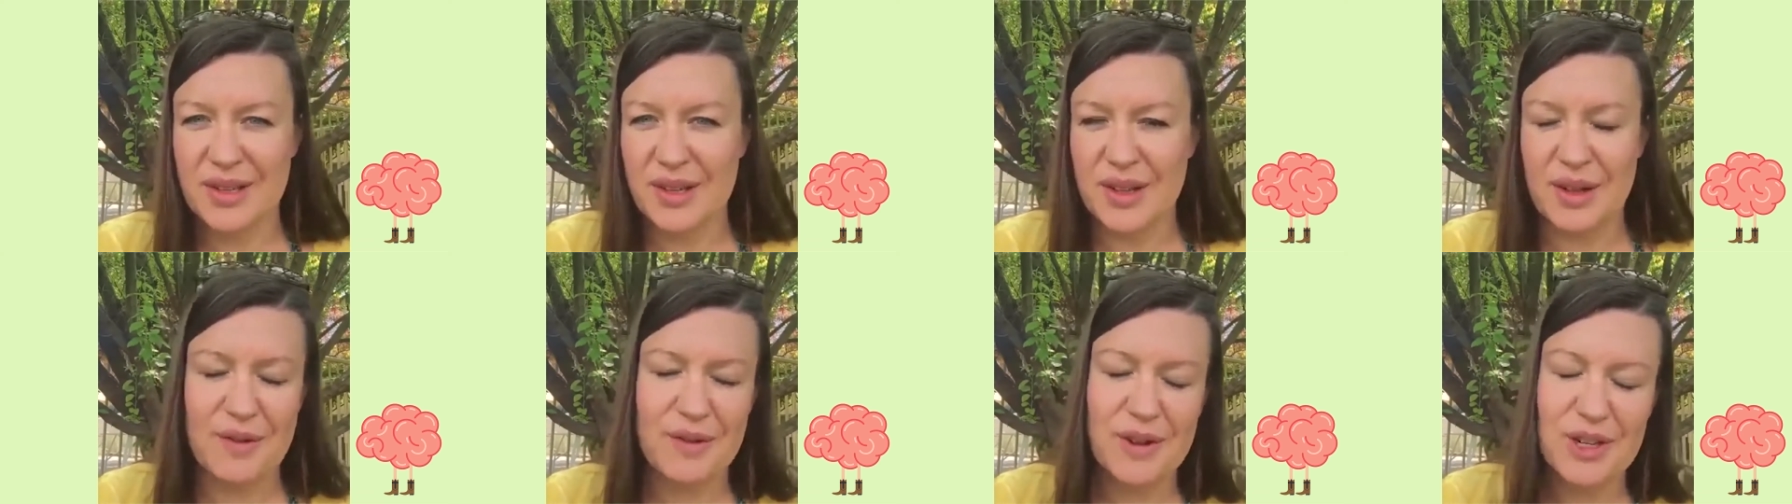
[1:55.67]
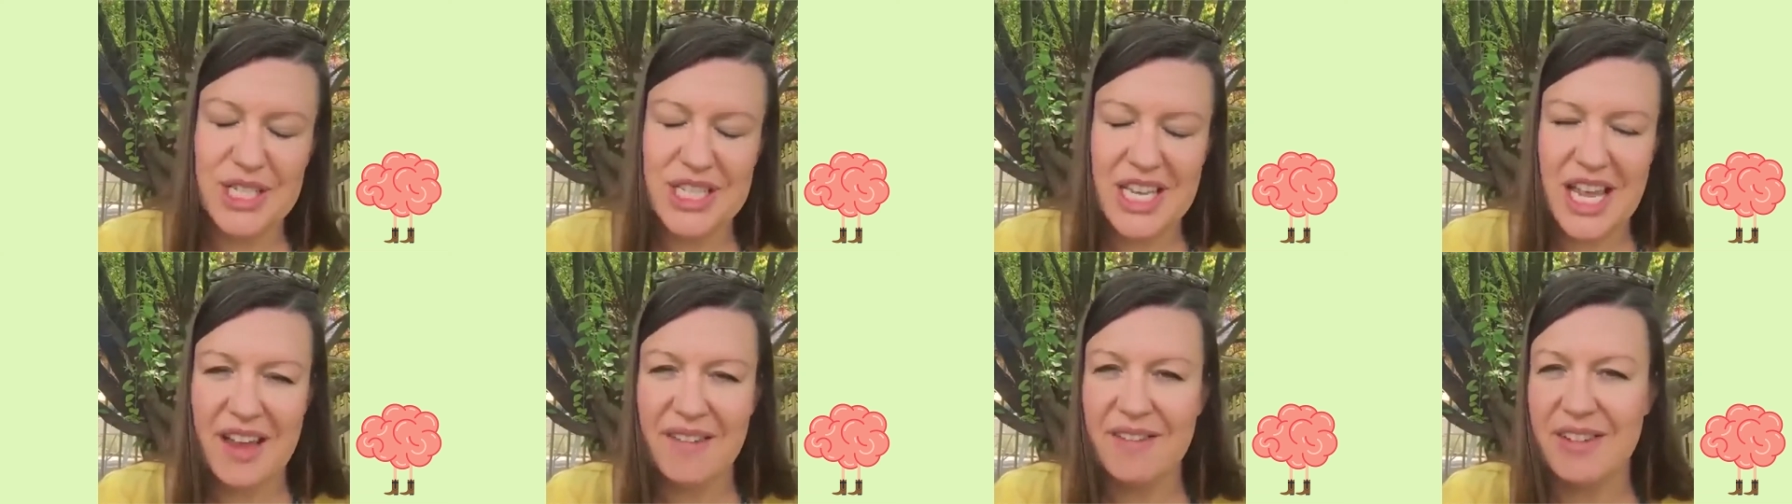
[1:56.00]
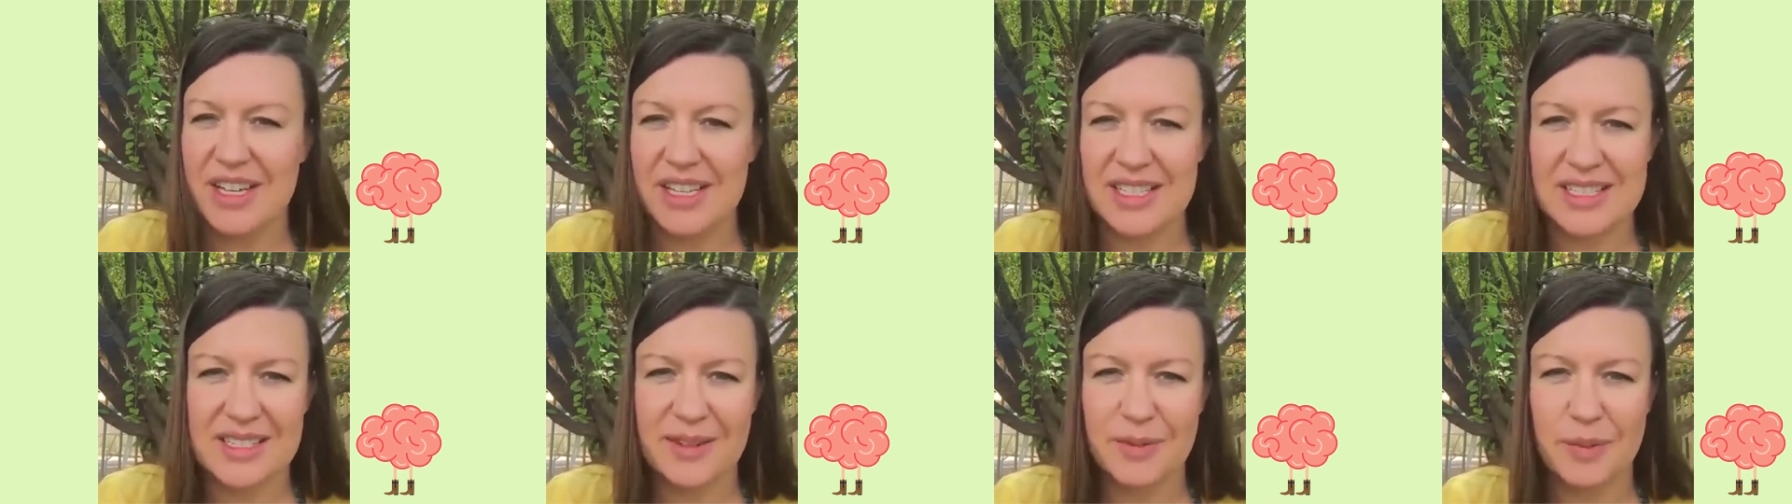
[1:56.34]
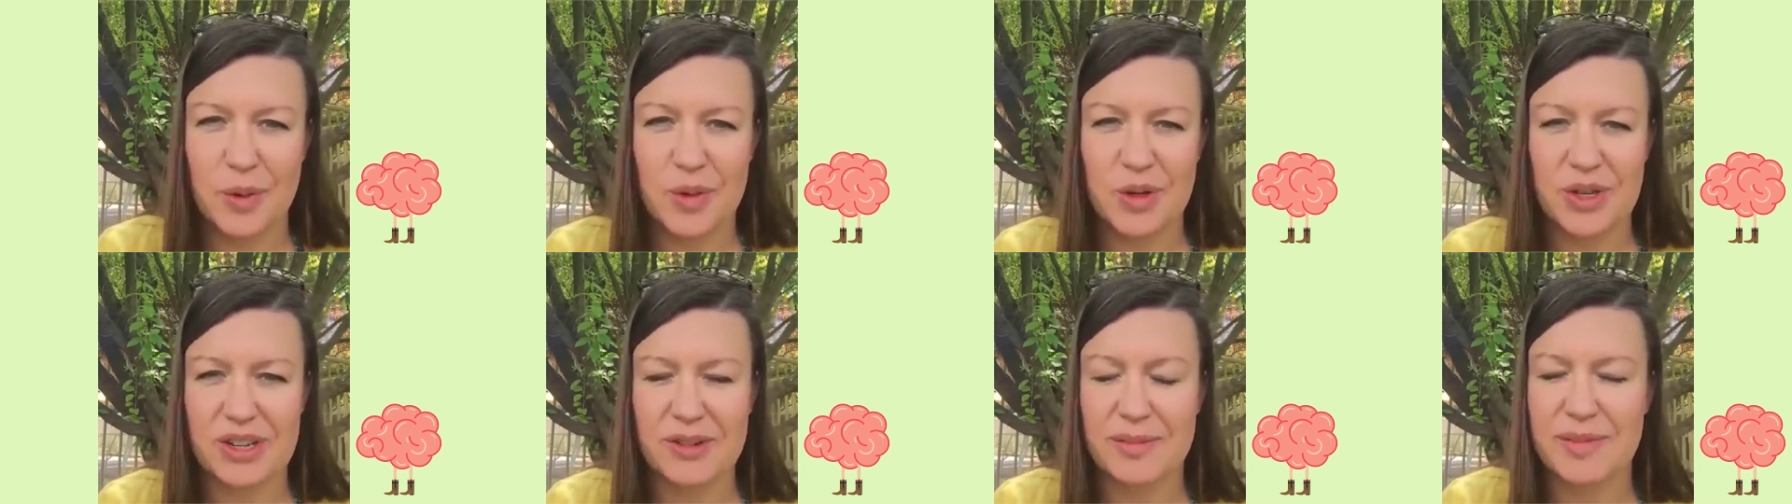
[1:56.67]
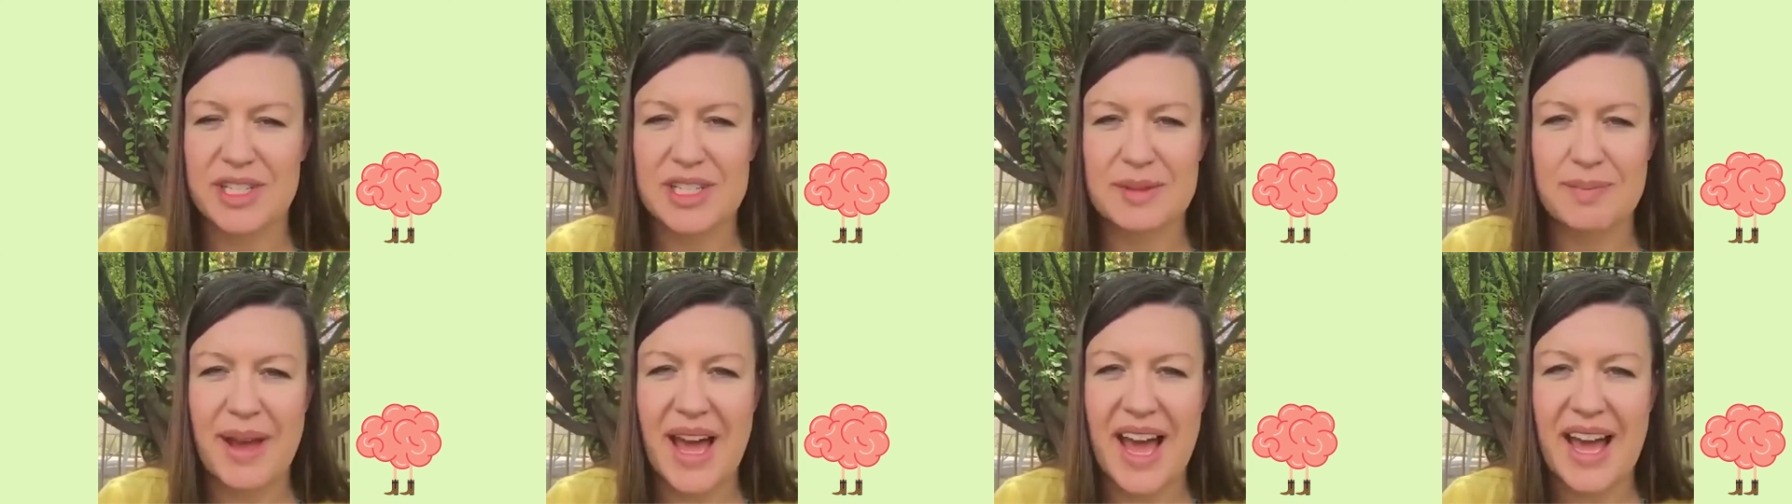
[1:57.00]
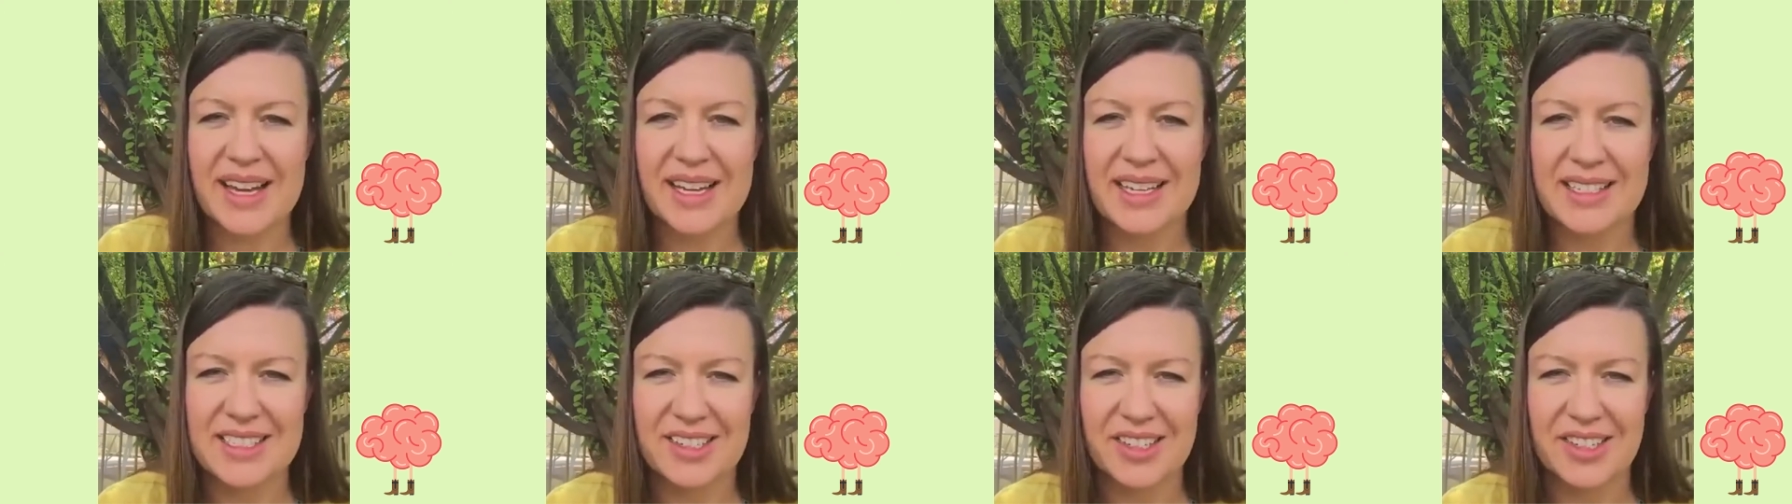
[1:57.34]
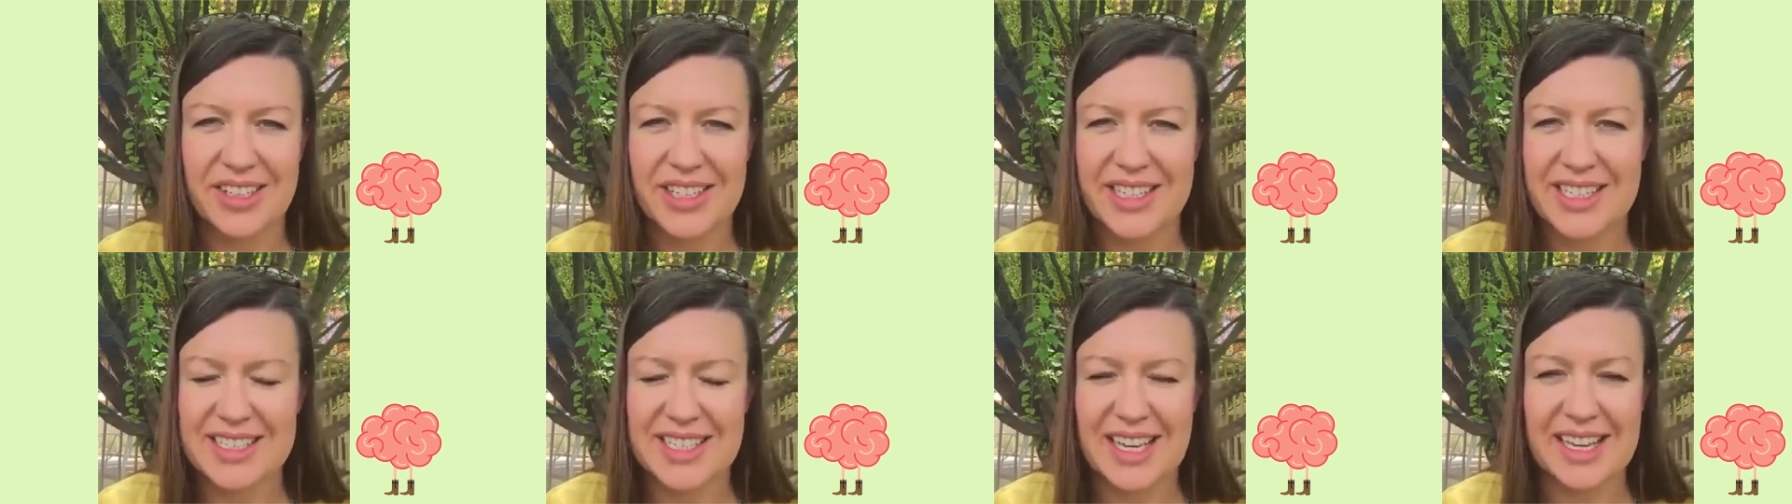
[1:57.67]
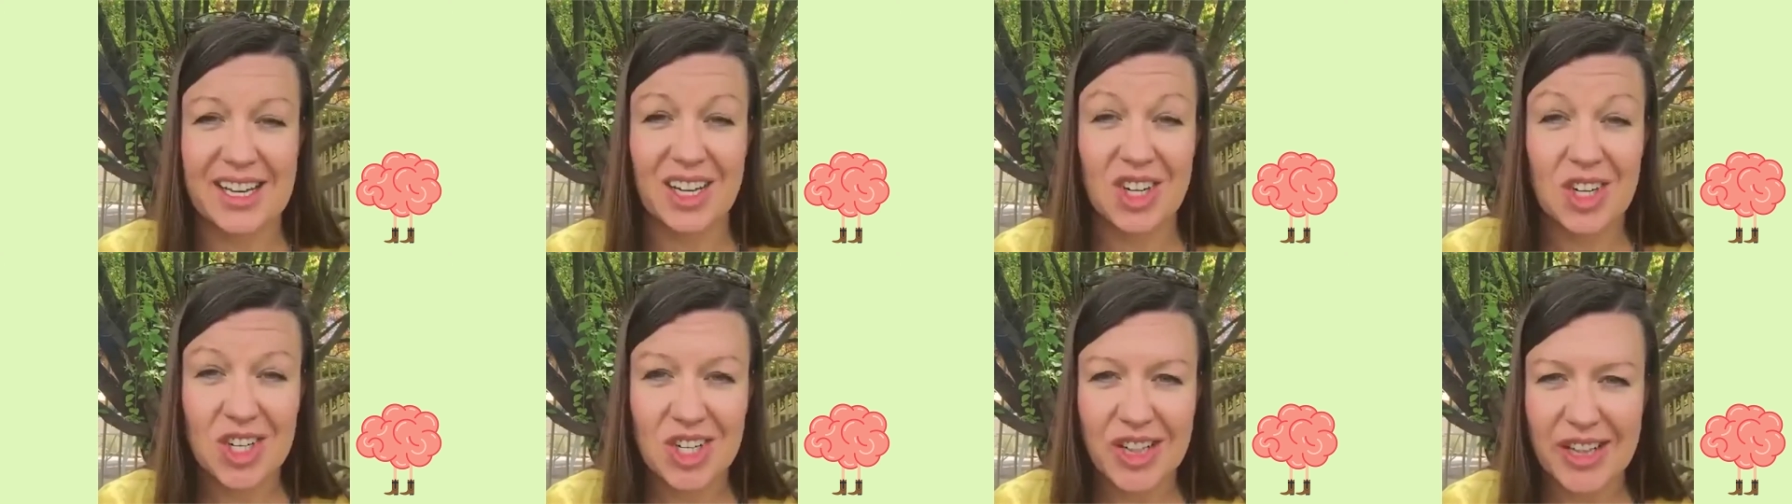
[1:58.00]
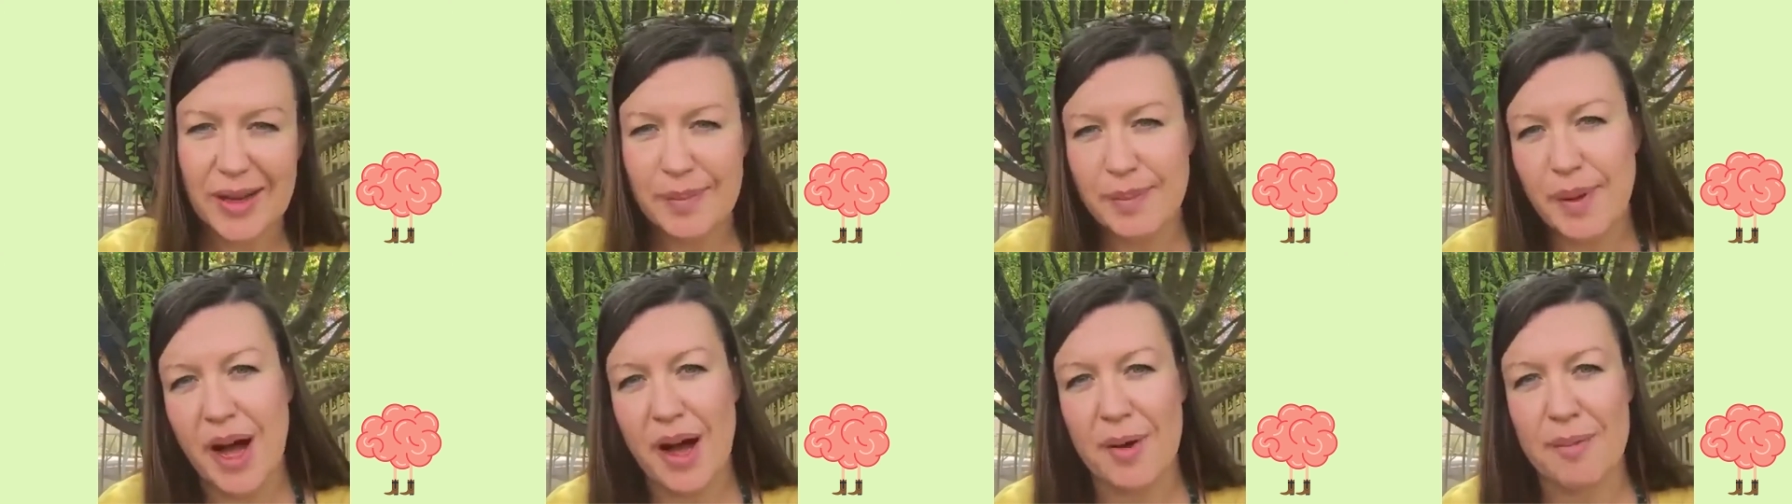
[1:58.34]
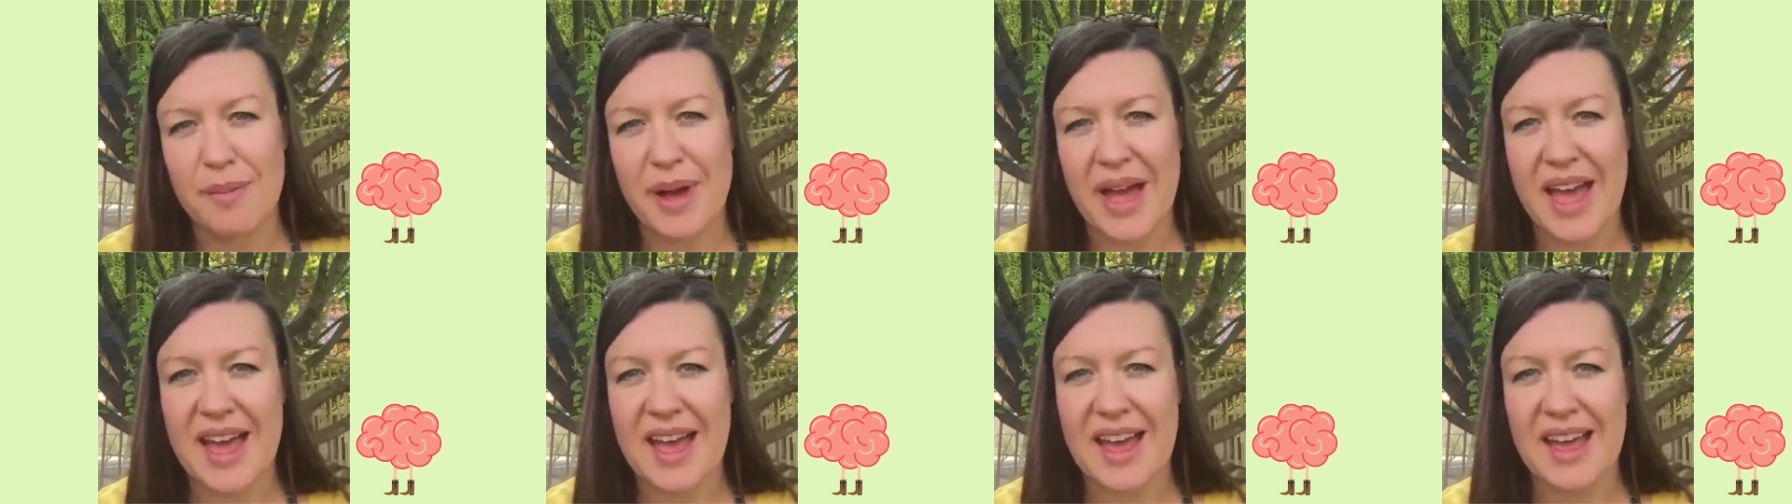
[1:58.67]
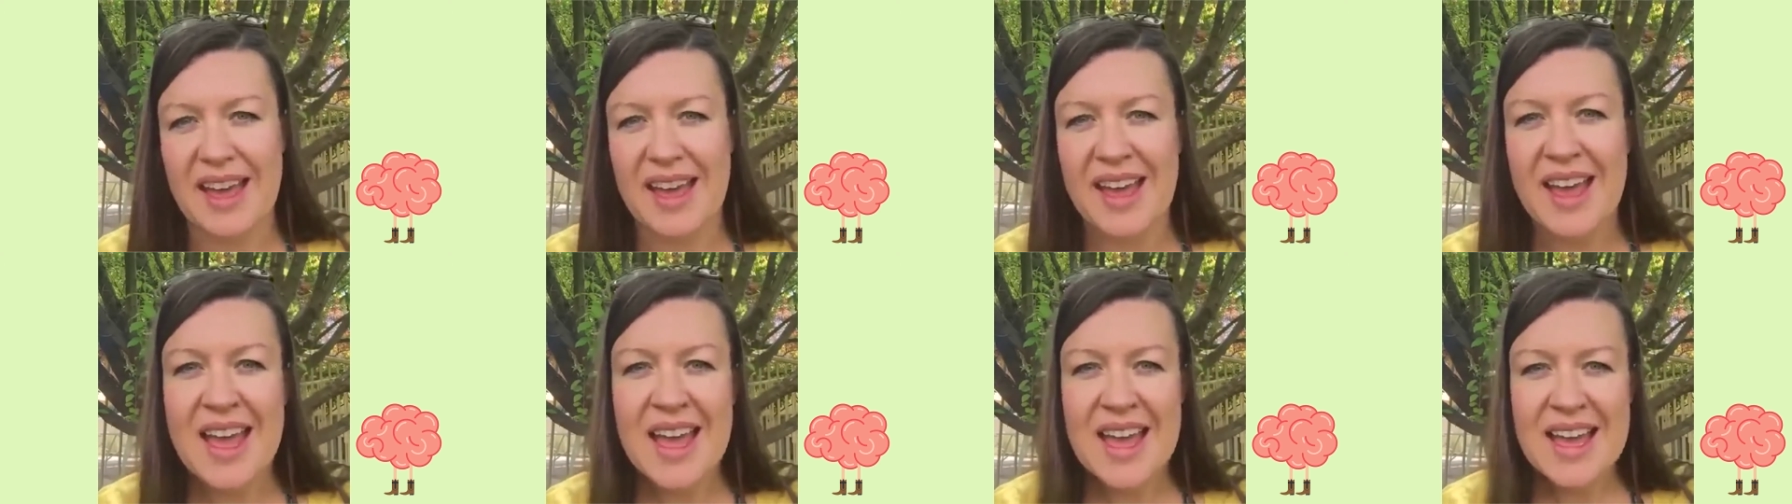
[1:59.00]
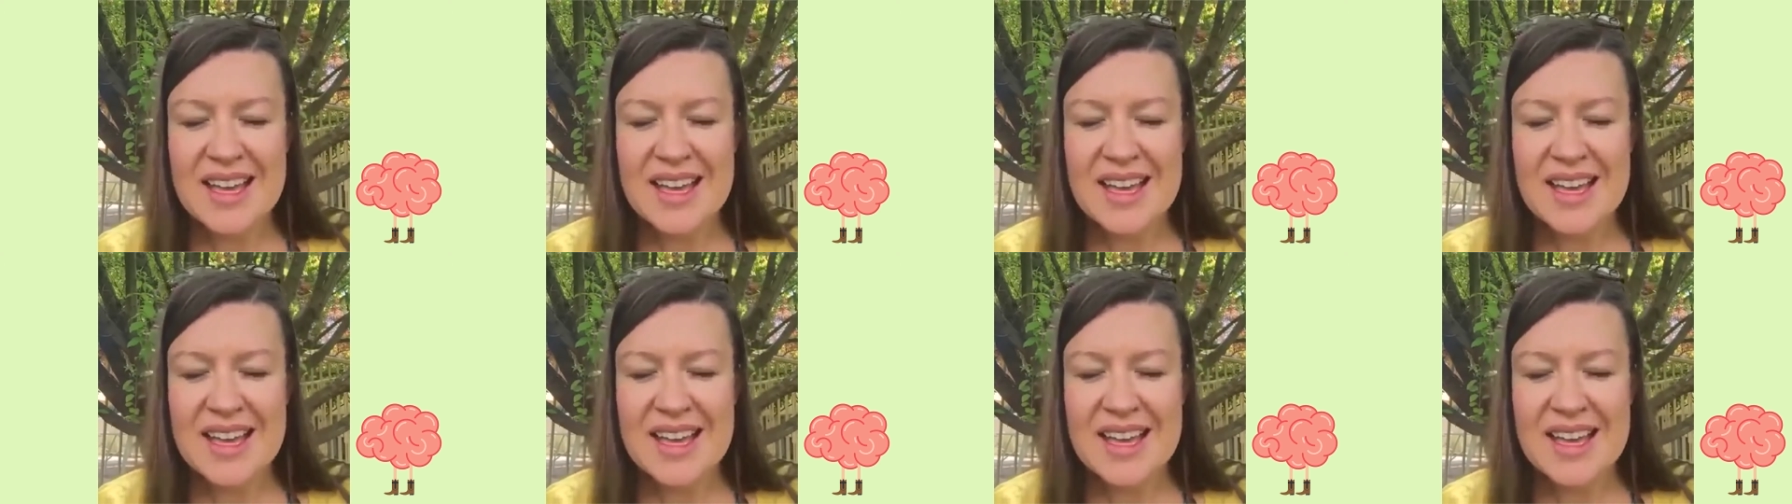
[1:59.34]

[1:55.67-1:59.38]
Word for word: So the first evidence of boredom is back as early as like early Pompeii.